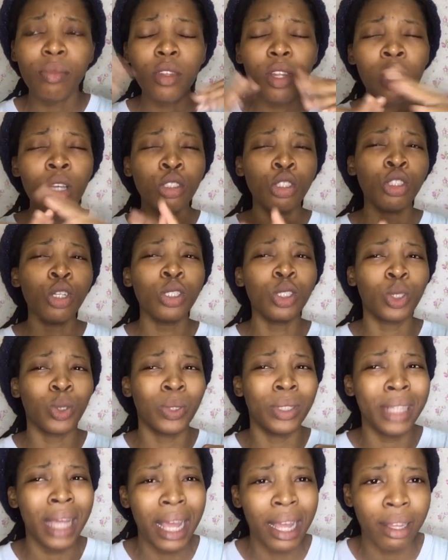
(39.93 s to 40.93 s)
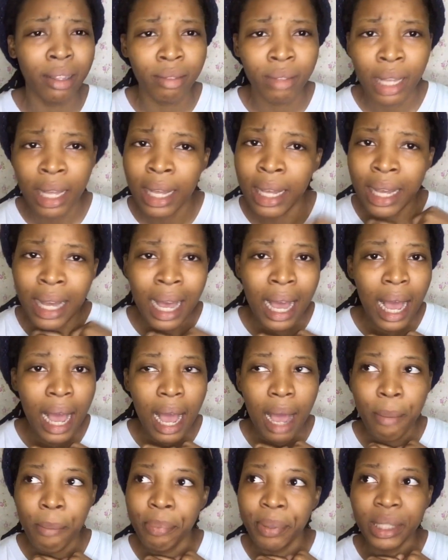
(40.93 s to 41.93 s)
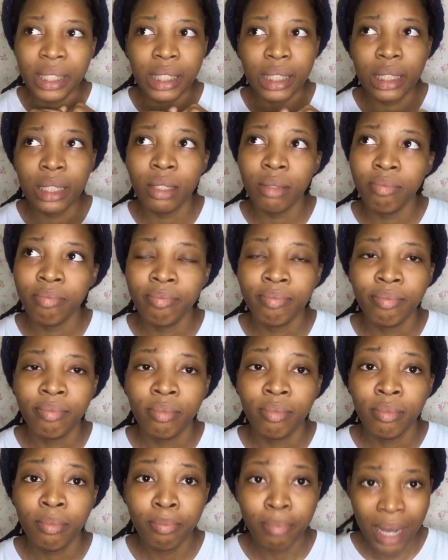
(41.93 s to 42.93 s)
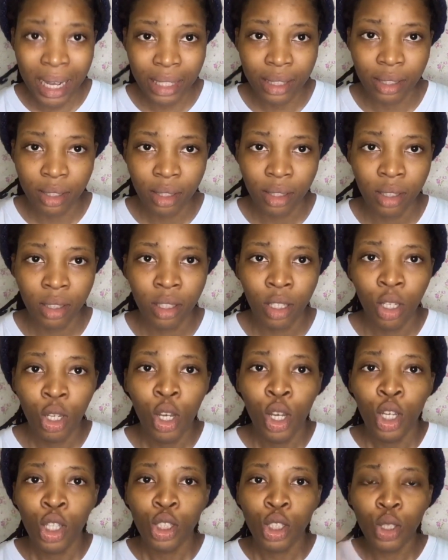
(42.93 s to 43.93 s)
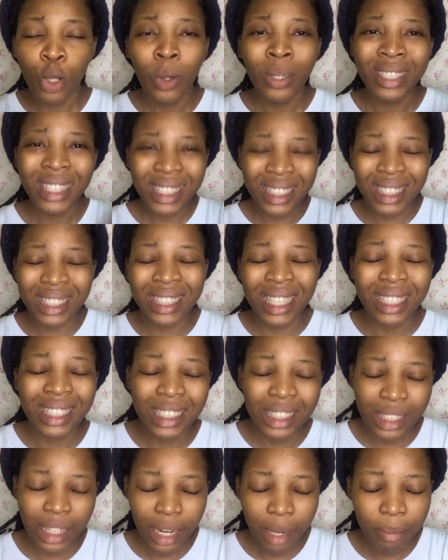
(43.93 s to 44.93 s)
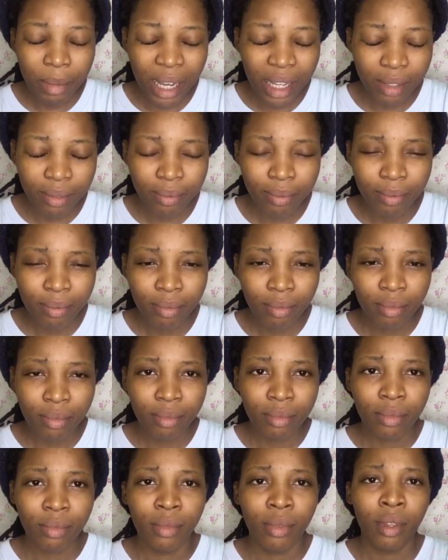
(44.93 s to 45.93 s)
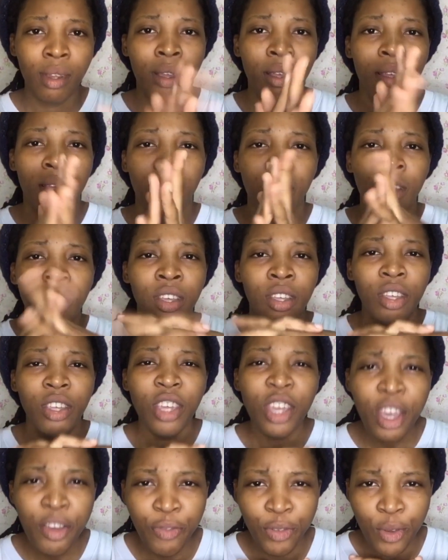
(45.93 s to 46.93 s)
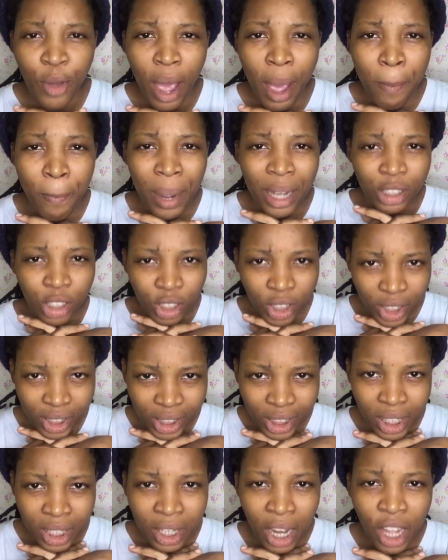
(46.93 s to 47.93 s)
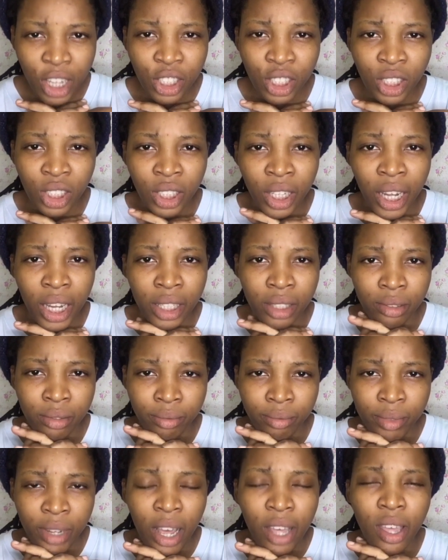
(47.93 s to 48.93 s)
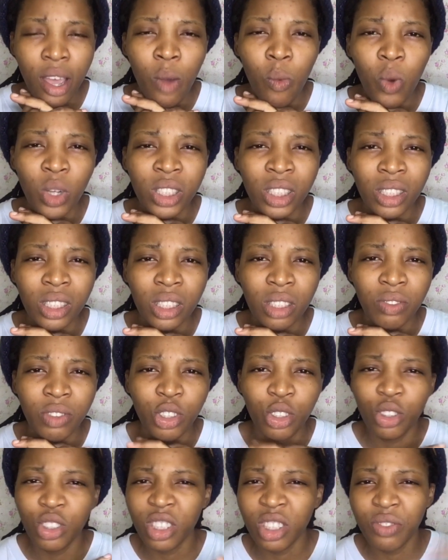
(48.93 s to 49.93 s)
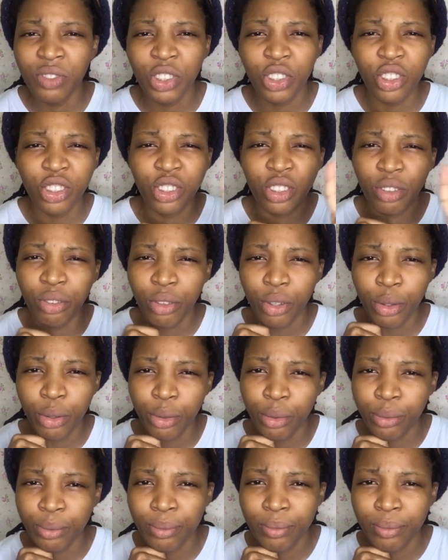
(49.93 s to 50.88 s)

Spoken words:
So today, I'm pretty mad. So this is a disclaimer. If you are a patriotic Nigerian and you are watching this video is not for you.